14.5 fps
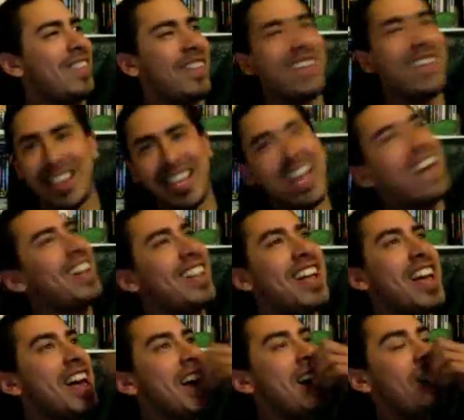what the hell?
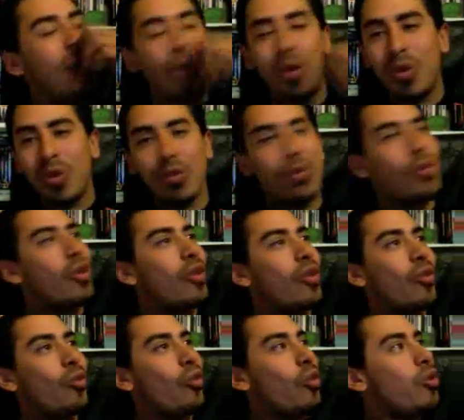Who,
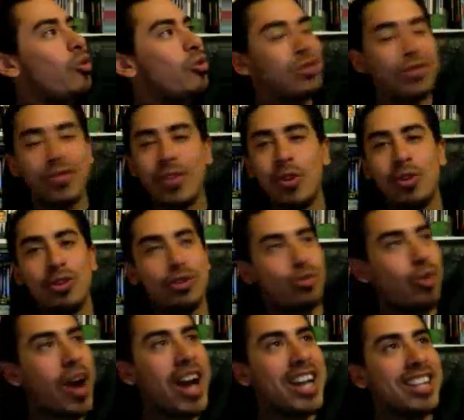who's who's
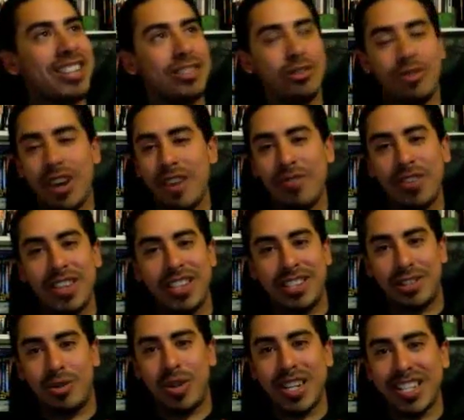writing the script for this?
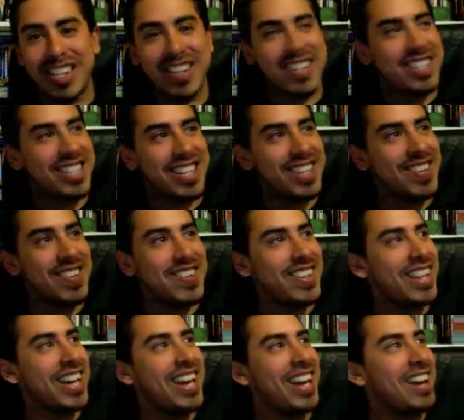Quentin Tarantino,
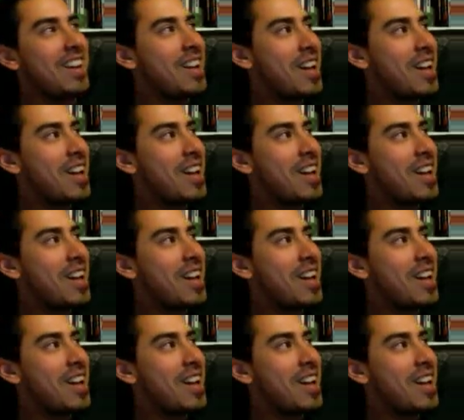like.